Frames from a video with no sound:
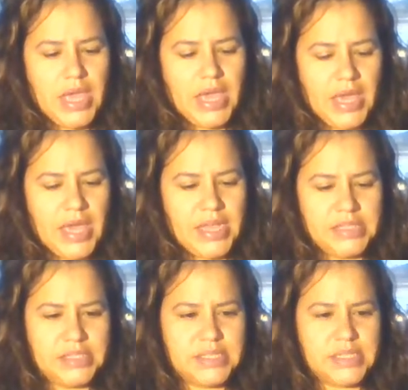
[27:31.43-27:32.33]

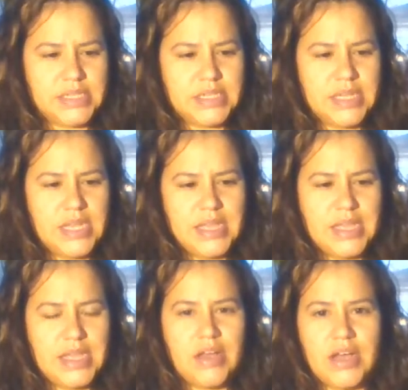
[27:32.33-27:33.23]
And
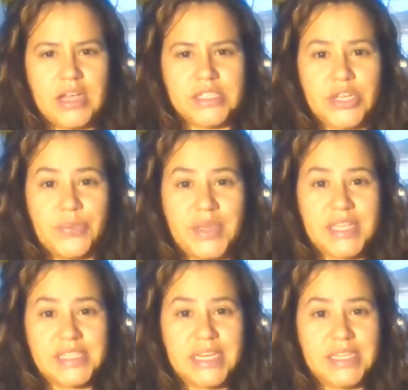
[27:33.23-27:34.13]
also
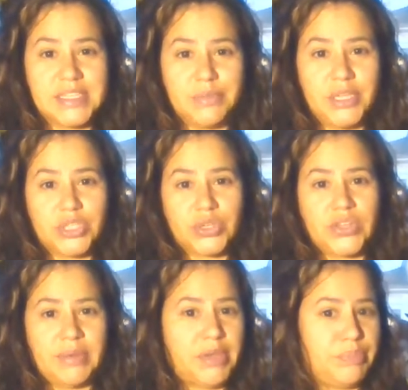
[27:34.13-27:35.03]
because I need to make sure
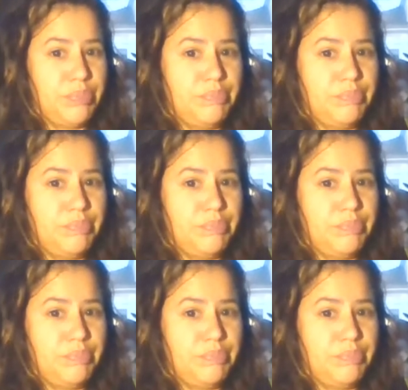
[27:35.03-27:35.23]
that my